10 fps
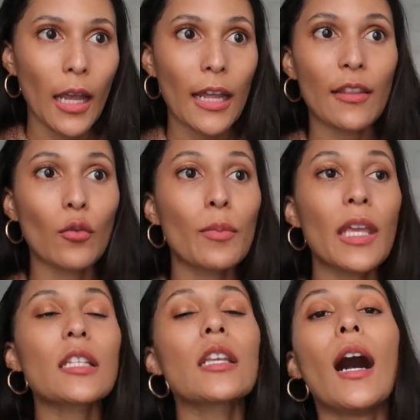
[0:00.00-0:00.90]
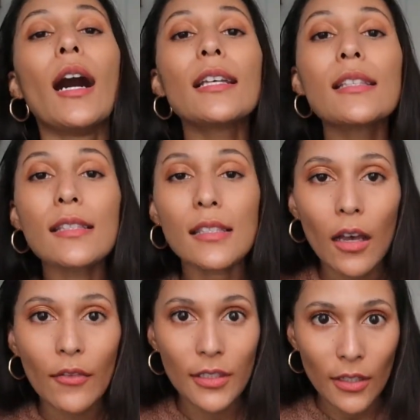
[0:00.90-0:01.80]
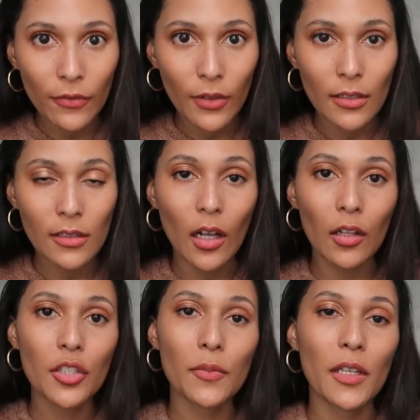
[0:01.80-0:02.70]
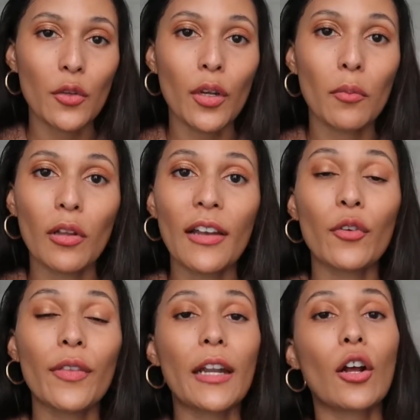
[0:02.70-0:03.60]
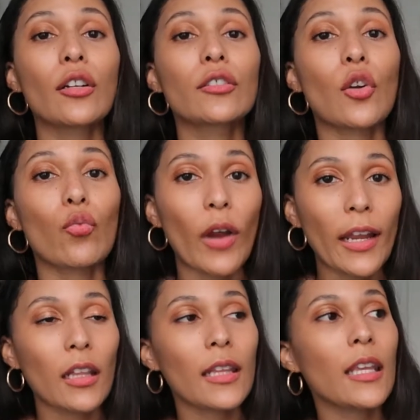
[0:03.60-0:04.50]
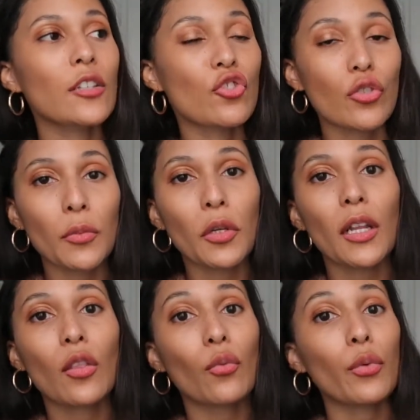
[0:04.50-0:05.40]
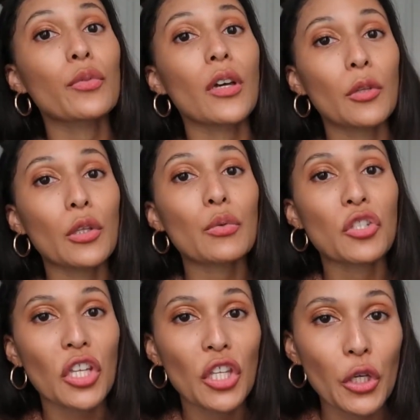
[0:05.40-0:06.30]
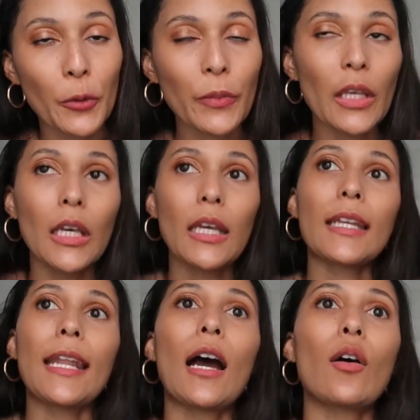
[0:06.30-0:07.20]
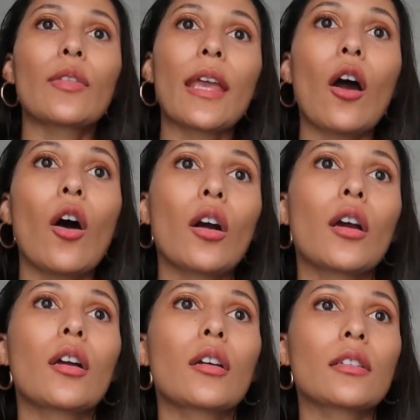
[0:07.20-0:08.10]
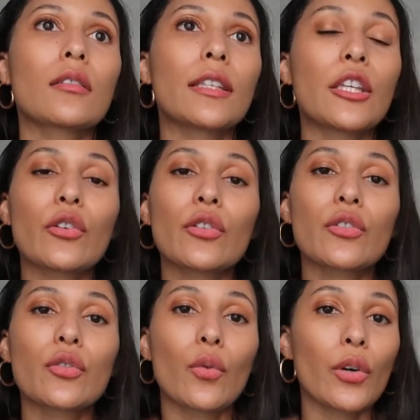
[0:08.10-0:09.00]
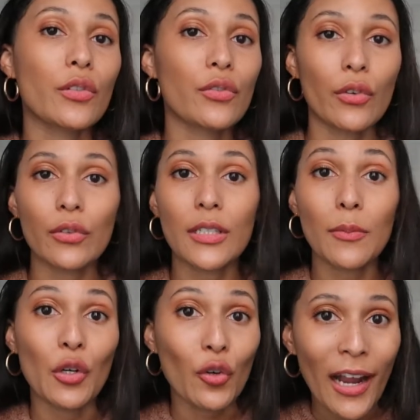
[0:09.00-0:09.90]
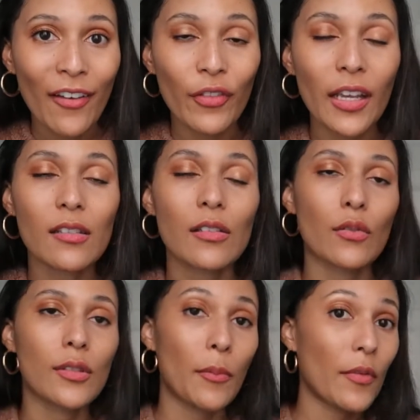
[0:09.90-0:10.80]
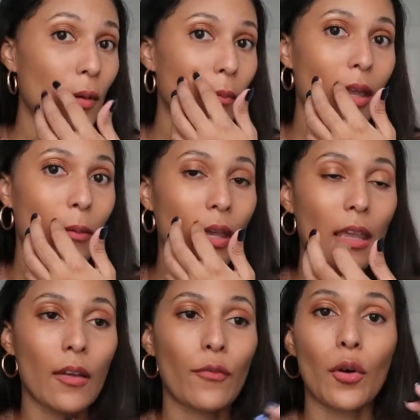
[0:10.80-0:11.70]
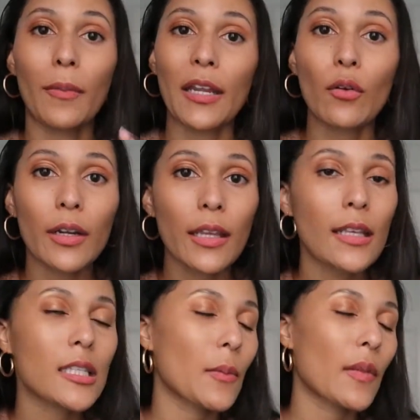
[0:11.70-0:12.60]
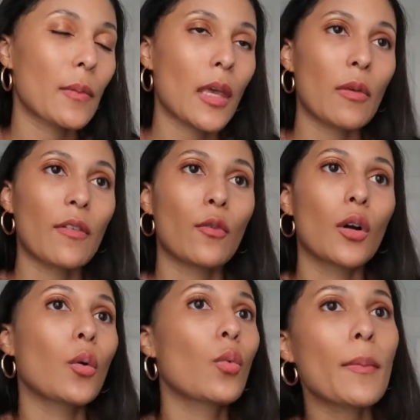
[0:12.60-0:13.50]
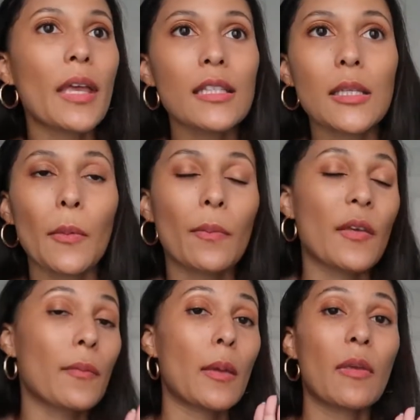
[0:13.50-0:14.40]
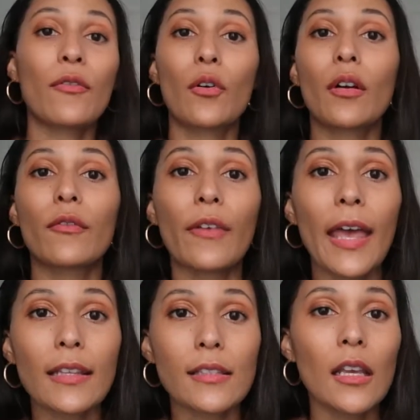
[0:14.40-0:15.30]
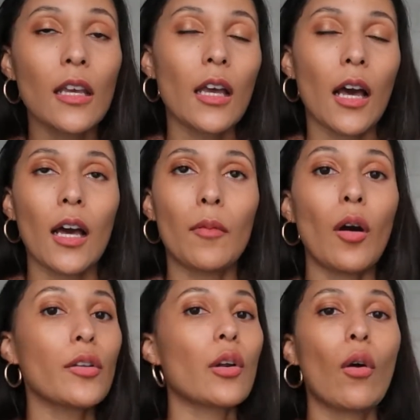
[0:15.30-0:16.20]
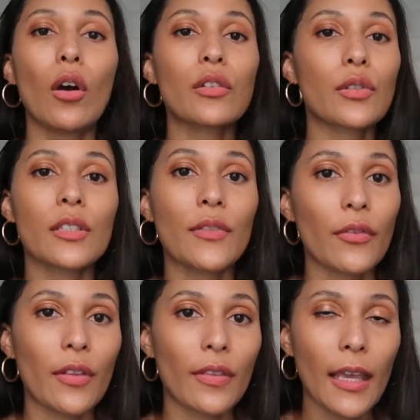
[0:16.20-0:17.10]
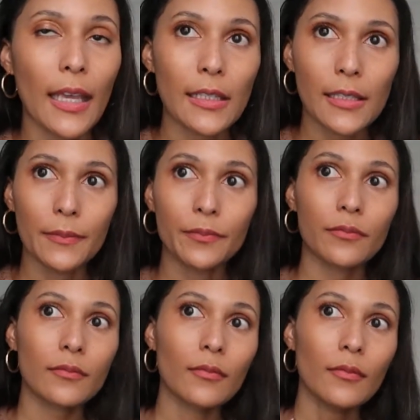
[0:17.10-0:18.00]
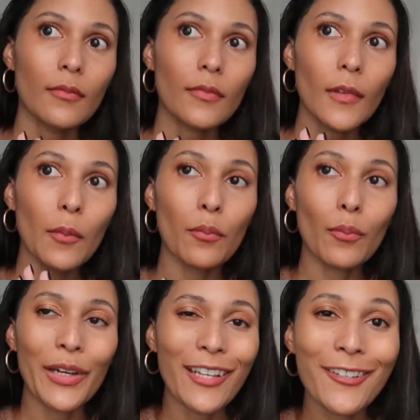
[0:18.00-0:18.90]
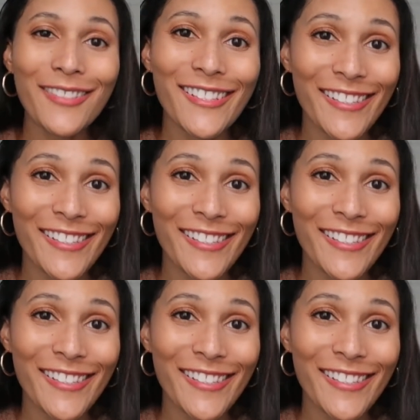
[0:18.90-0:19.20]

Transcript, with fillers: and there will be tons of different scholarships that you can apply for that are directly distributed through W G U. Now, they are geared towards certain demographics, so some of them may be for minorities, some of them may be for women, some of them may be for vets, um, you know, all sorts of different things. But here's the